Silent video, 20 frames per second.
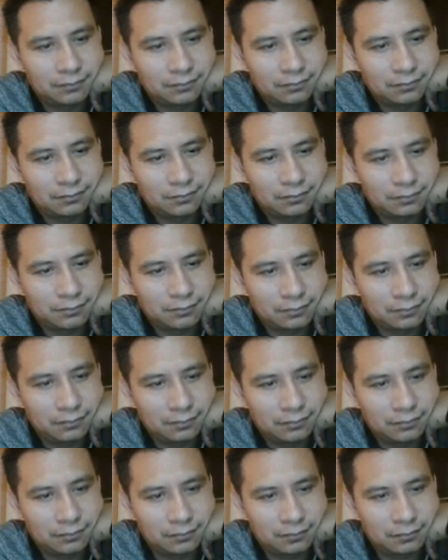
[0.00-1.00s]

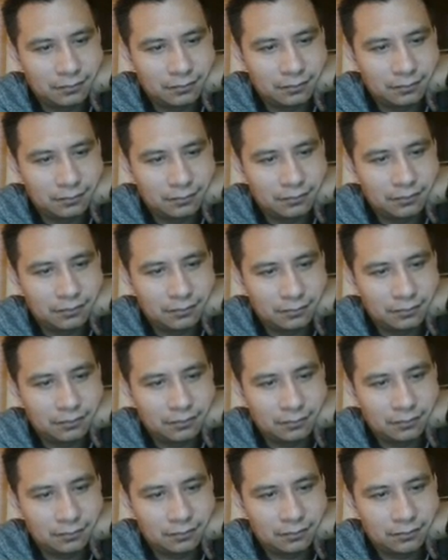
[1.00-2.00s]

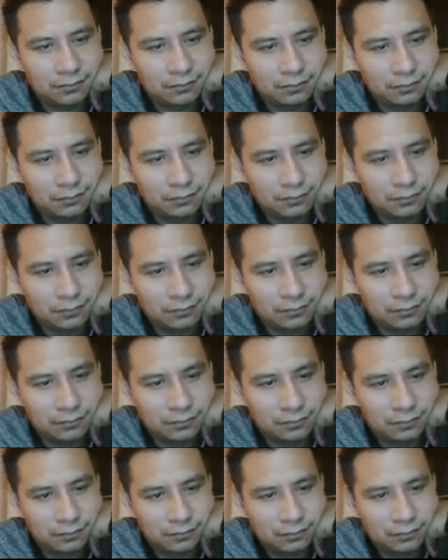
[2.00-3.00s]

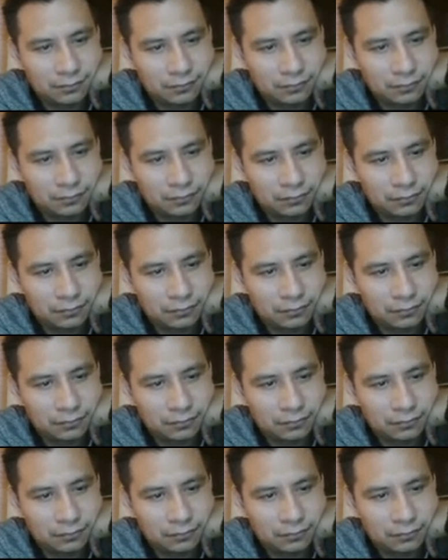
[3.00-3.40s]
(not speaking)